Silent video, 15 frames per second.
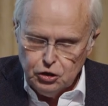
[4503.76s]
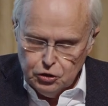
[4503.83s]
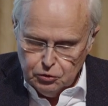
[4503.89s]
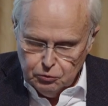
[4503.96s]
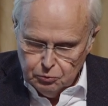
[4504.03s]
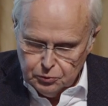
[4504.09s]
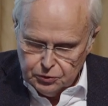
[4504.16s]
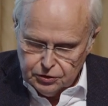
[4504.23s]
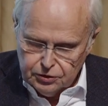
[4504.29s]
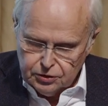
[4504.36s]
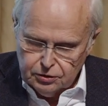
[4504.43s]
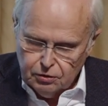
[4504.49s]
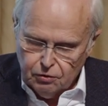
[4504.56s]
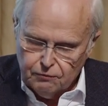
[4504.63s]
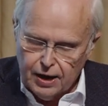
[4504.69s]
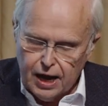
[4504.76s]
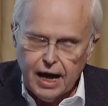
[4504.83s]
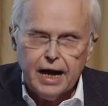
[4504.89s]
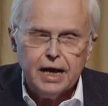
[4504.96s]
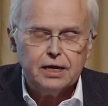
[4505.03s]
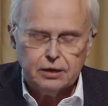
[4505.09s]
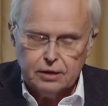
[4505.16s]
use of
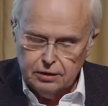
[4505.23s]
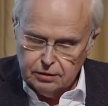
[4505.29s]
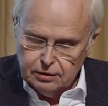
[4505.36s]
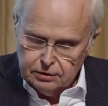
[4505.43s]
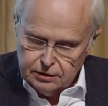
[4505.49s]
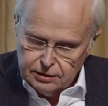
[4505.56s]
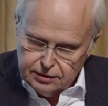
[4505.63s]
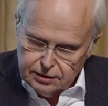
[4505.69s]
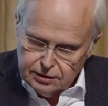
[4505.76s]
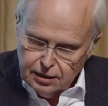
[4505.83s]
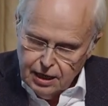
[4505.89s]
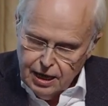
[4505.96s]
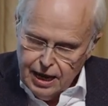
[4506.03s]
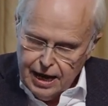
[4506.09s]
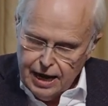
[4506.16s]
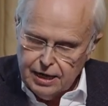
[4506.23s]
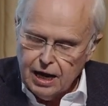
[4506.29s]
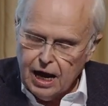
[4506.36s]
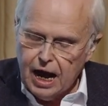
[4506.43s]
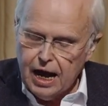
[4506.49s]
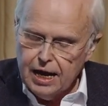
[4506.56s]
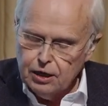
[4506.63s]
icons and
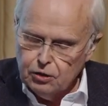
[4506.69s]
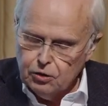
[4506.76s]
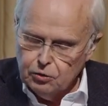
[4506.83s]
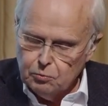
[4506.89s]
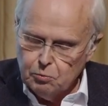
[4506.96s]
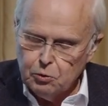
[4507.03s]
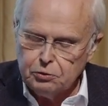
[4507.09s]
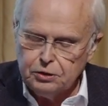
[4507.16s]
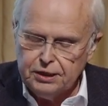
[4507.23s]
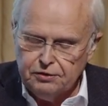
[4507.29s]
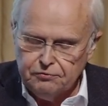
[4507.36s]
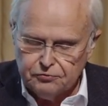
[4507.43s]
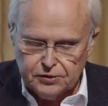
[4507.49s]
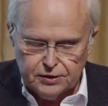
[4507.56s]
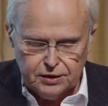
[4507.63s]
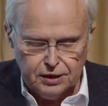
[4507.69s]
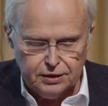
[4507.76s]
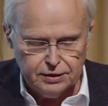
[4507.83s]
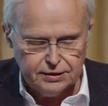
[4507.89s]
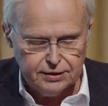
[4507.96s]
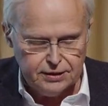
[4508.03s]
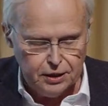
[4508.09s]
icon motifs
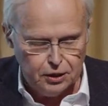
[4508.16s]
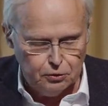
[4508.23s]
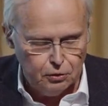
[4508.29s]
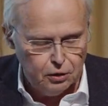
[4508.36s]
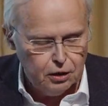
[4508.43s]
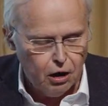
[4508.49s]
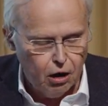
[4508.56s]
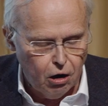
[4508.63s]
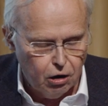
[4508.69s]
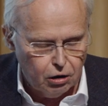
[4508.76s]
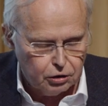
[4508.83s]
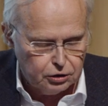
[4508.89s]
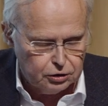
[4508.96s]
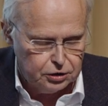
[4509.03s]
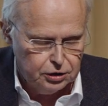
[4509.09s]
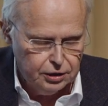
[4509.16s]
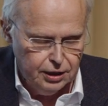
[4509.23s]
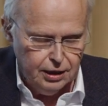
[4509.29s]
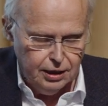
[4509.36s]
in secular art